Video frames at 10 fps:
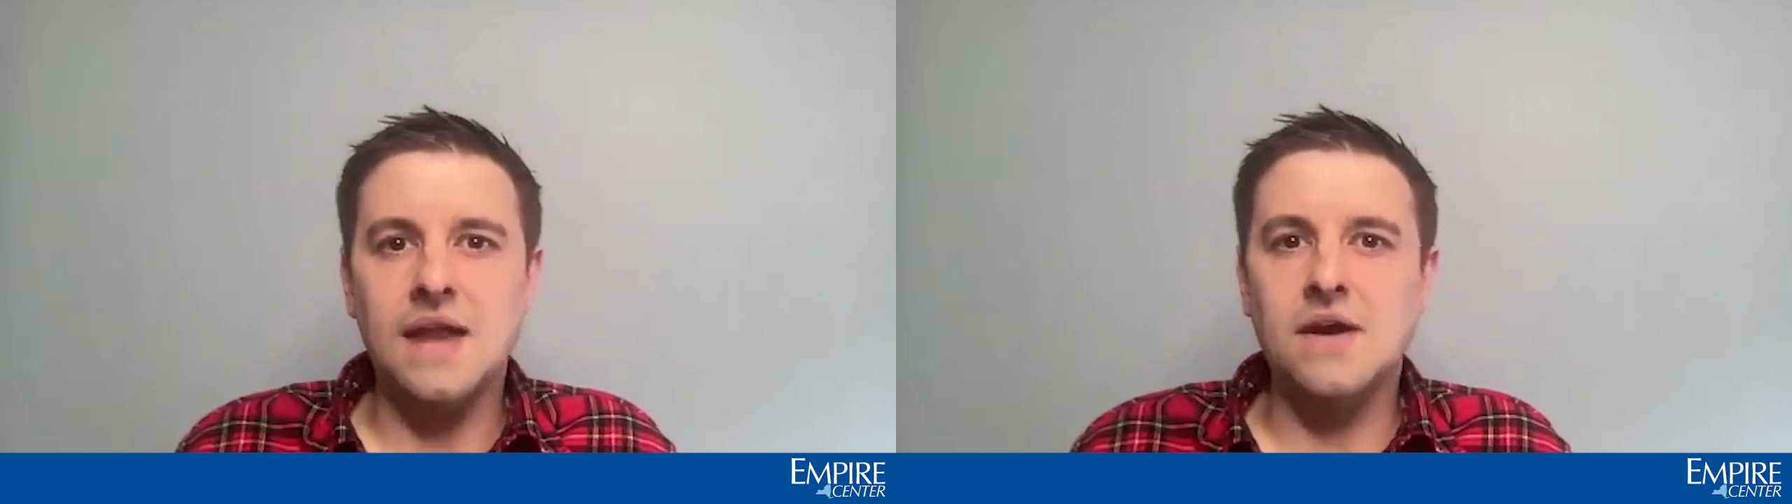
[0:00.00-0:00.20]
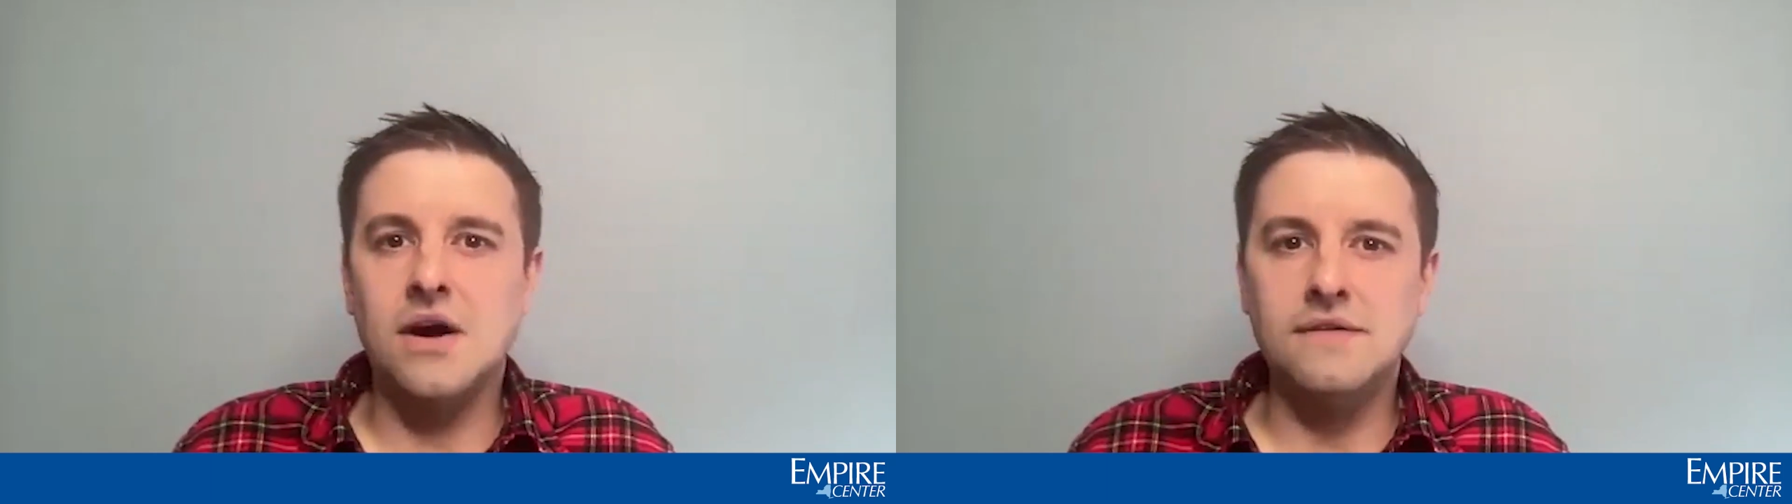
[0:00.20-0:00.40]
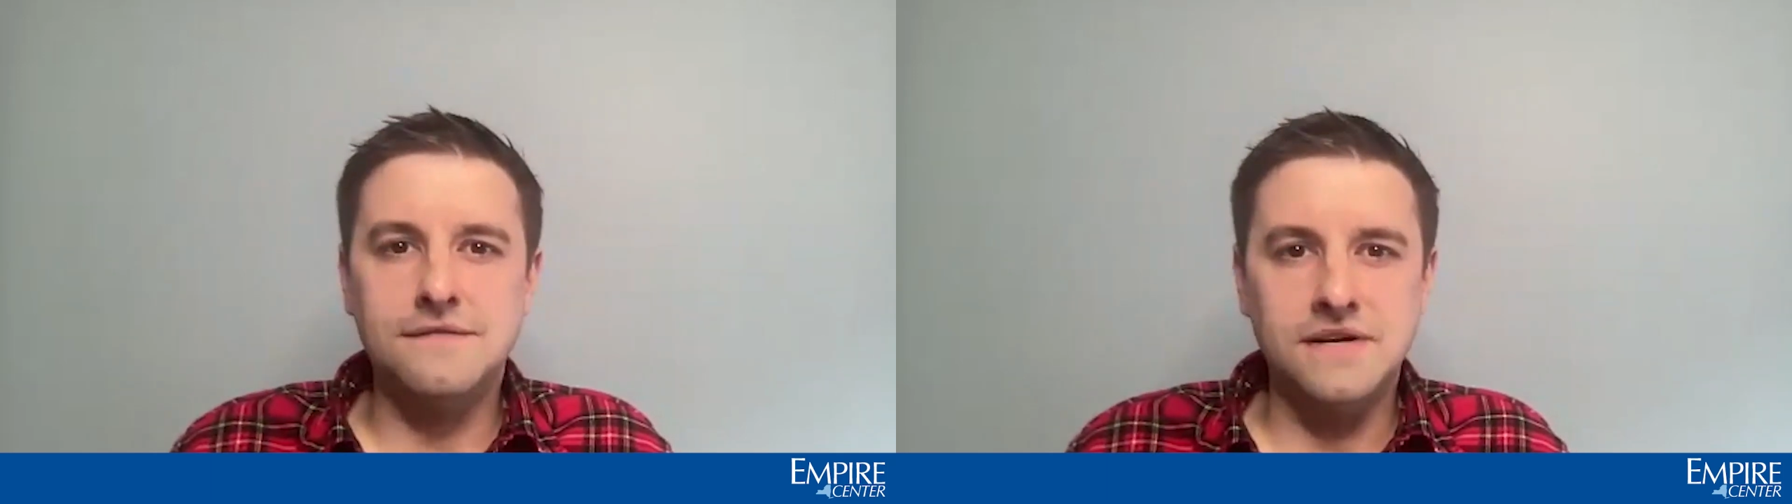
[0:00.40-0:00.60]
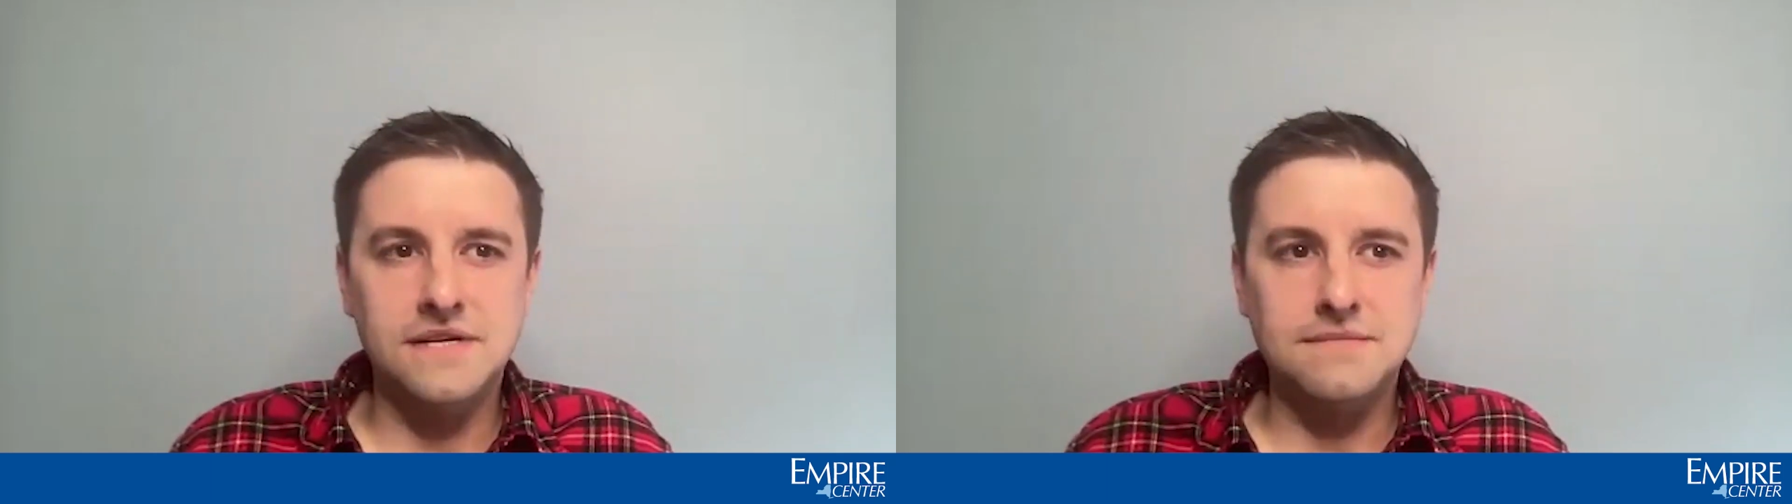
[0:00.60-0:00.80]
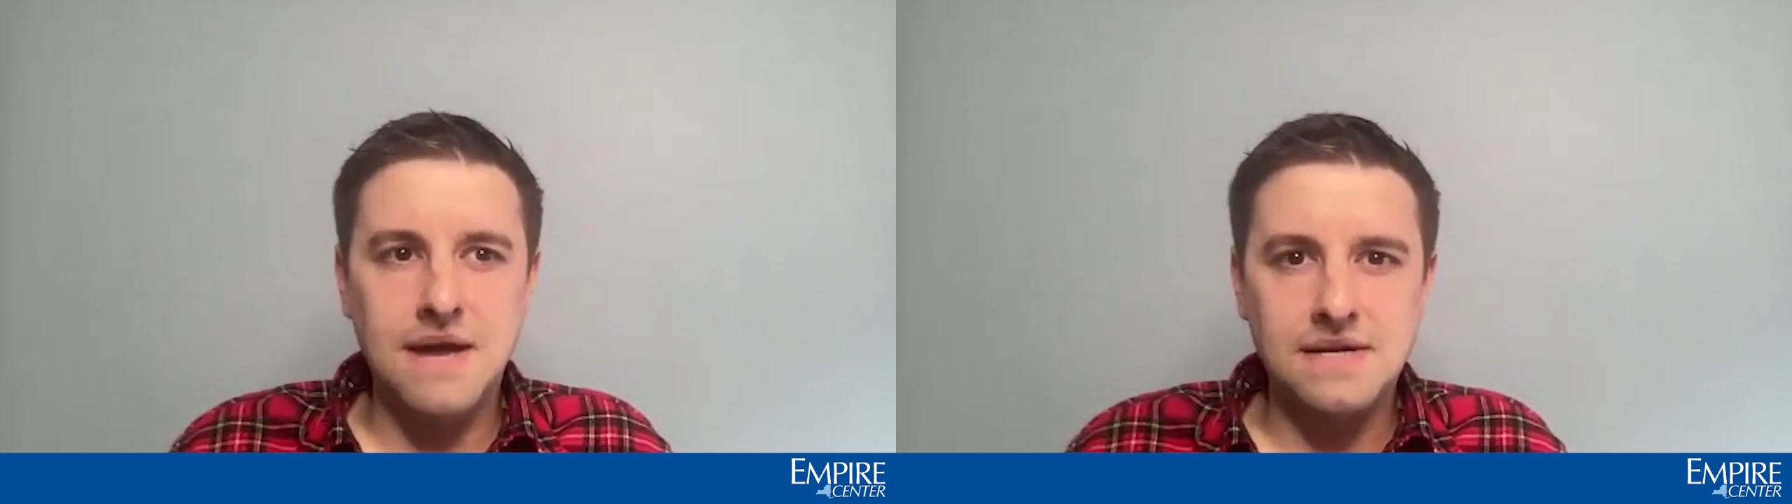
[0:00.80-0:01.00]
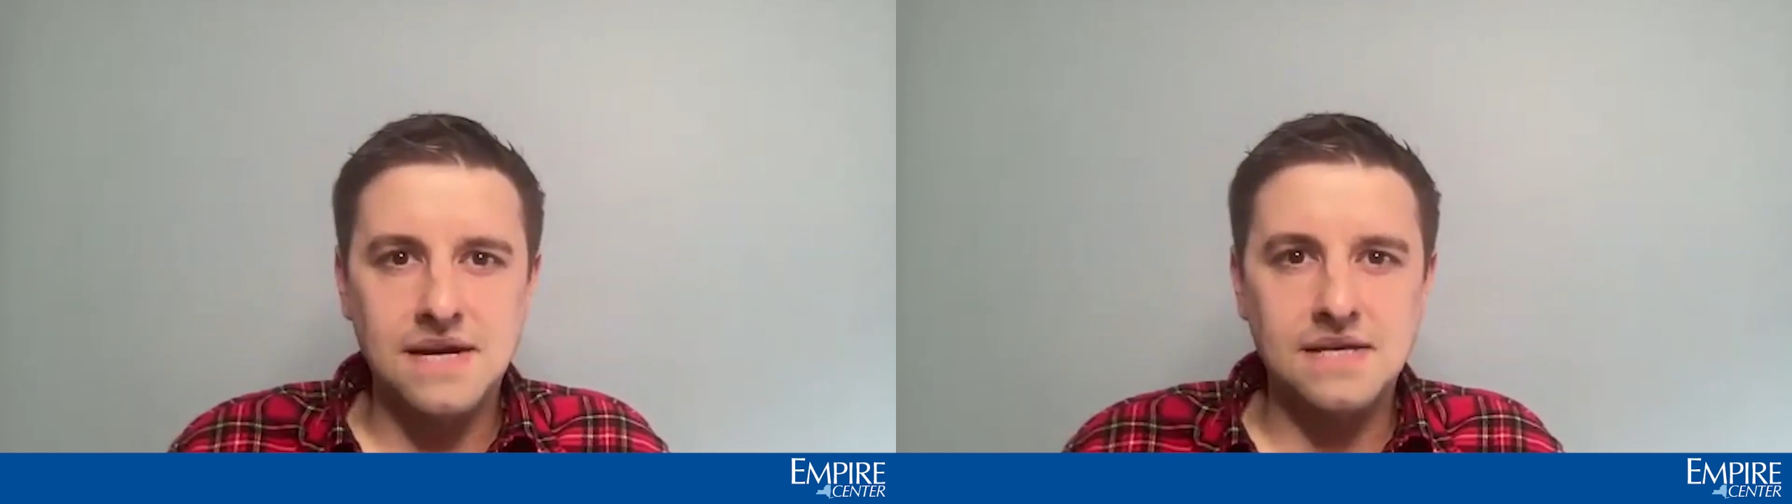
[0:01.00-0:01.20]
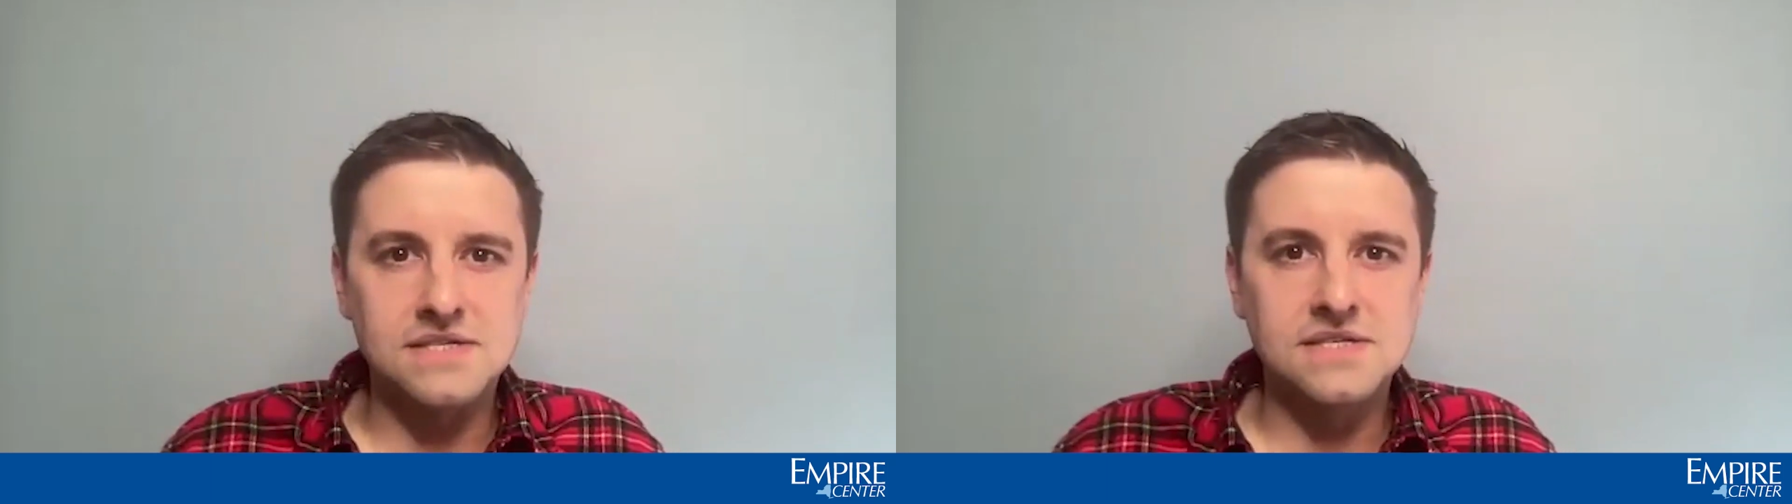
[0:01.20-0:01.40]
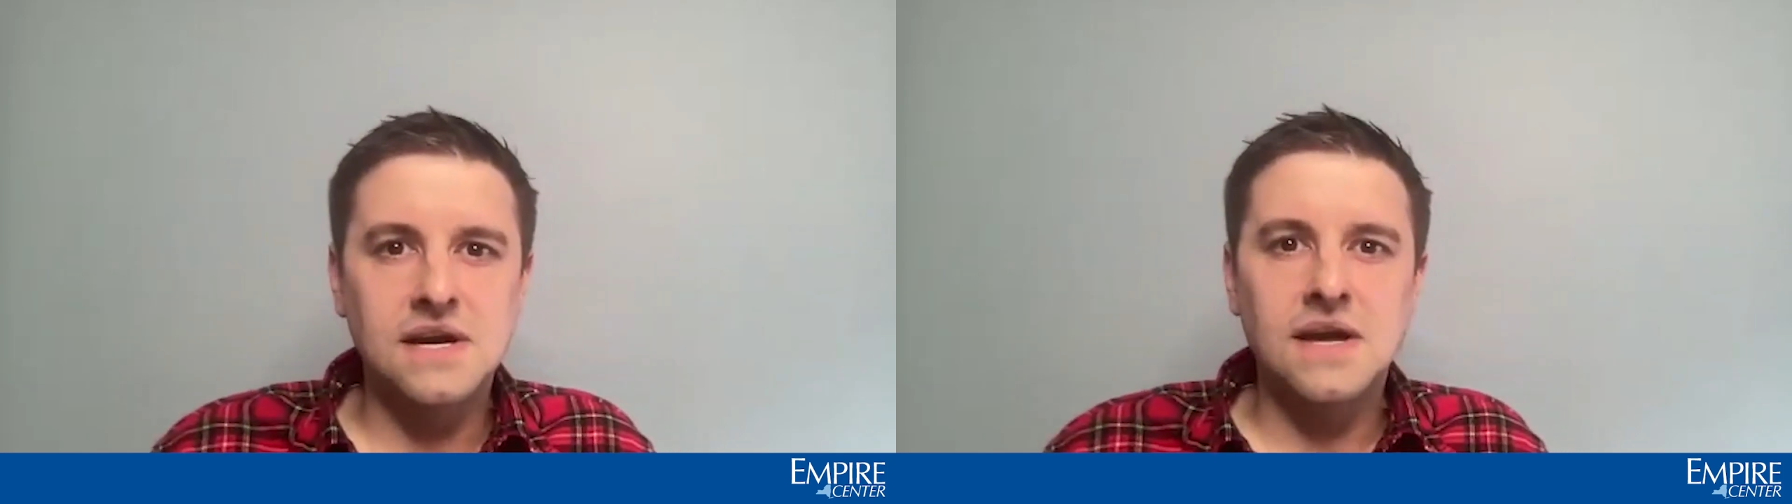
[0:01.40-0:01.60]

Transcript: and unfunded mandates,